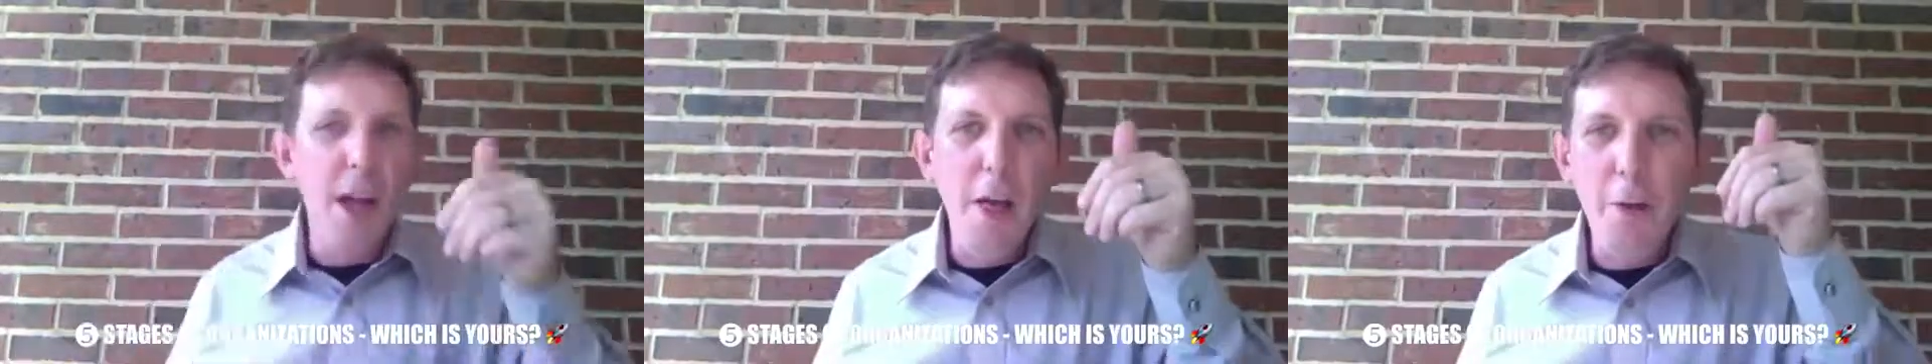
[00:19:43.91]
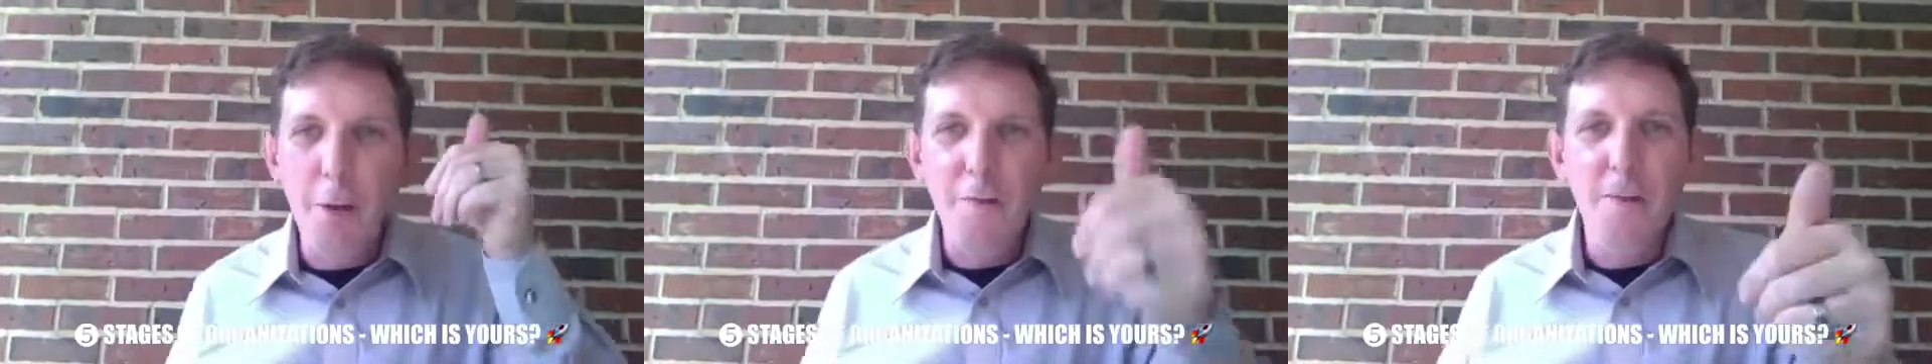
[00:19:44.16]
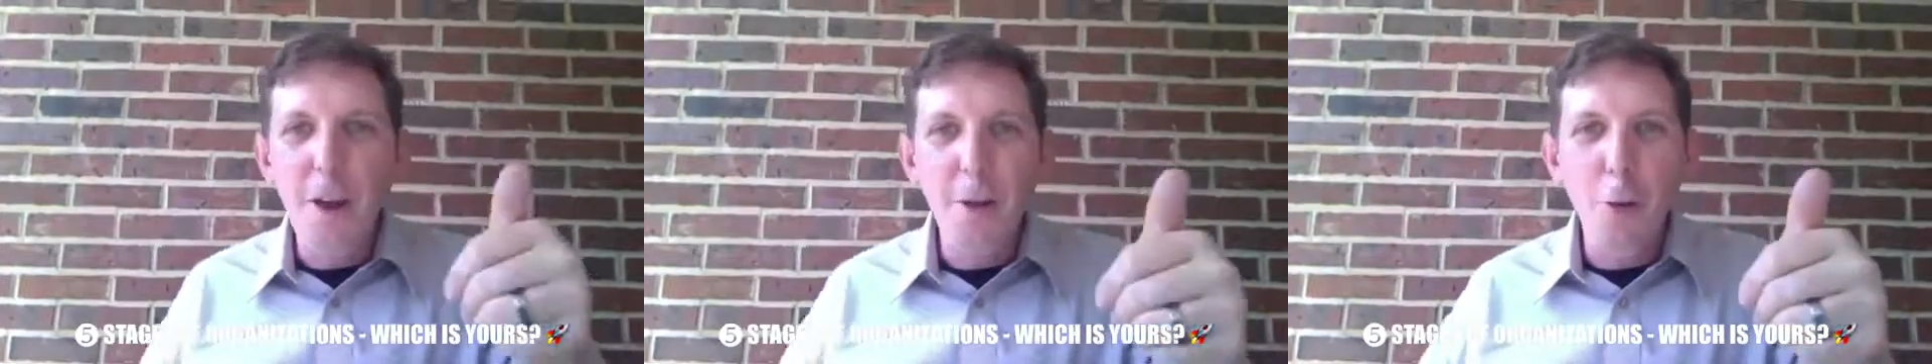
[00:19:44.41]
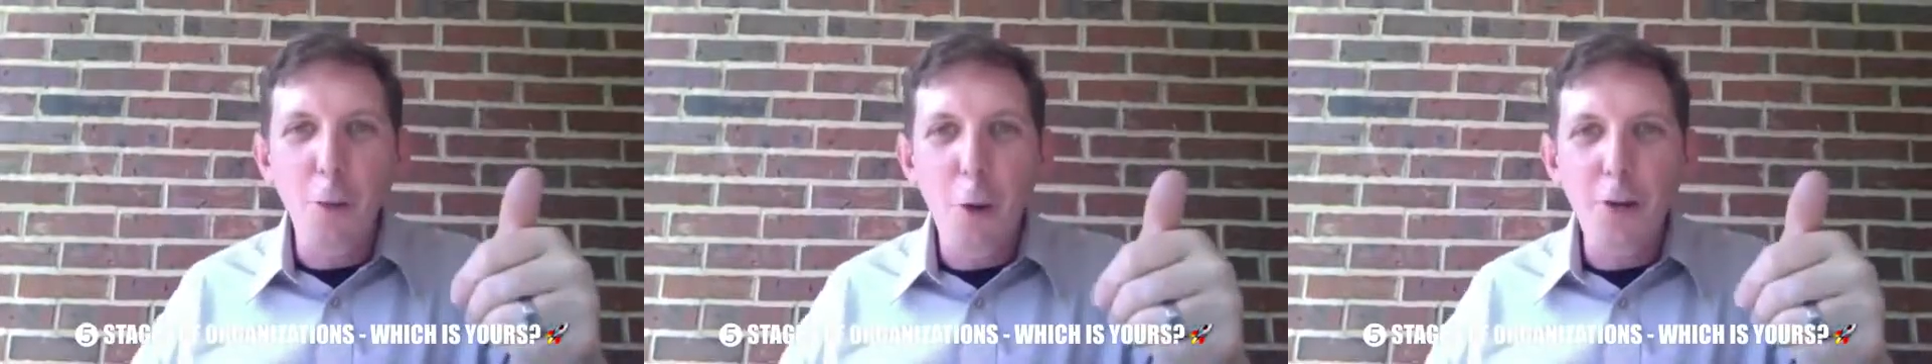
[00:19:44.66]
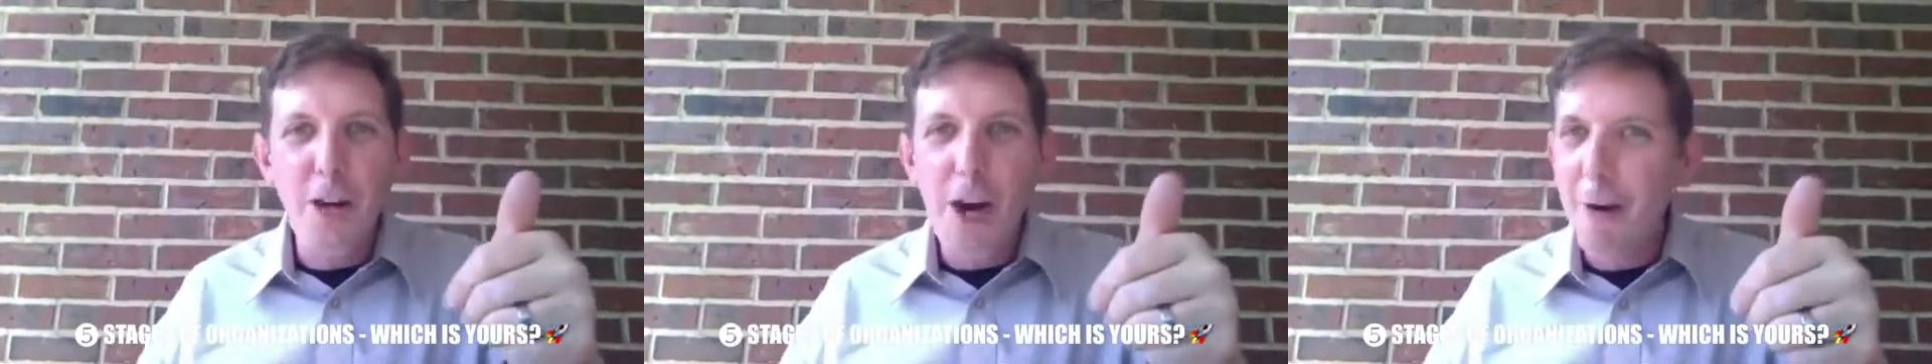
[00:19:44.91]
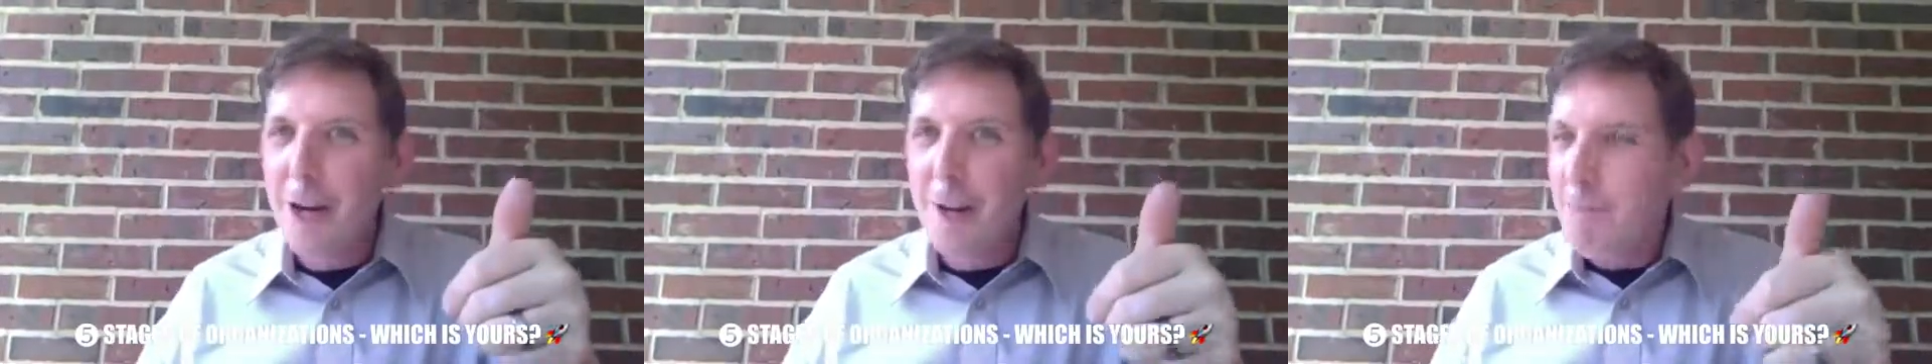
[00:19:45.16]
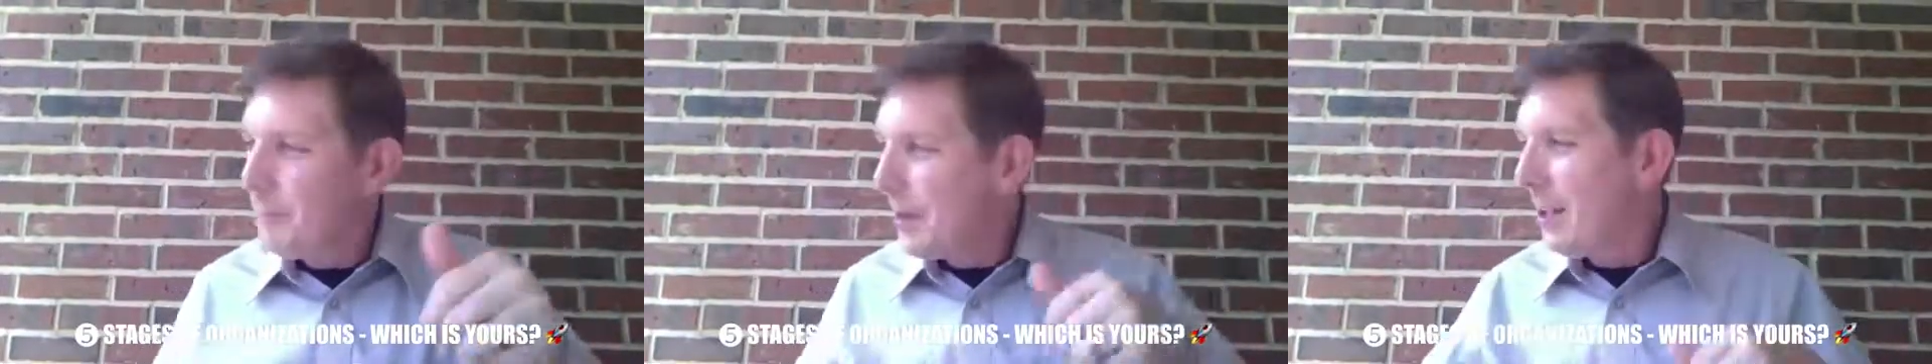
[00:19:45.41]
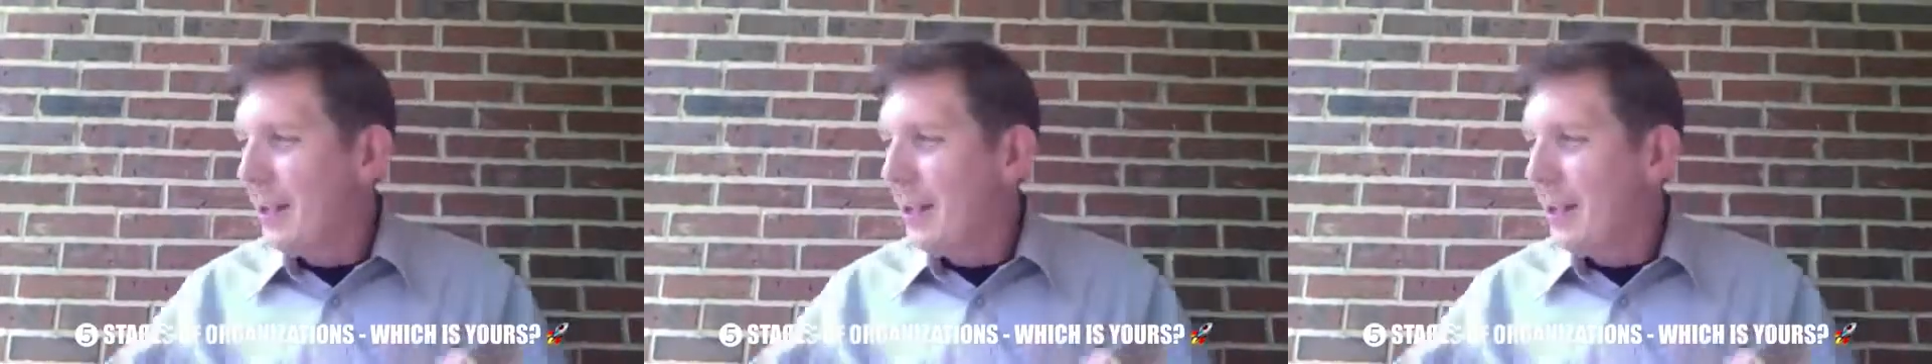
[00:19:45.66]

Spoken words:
Heather, fellow Rotarian,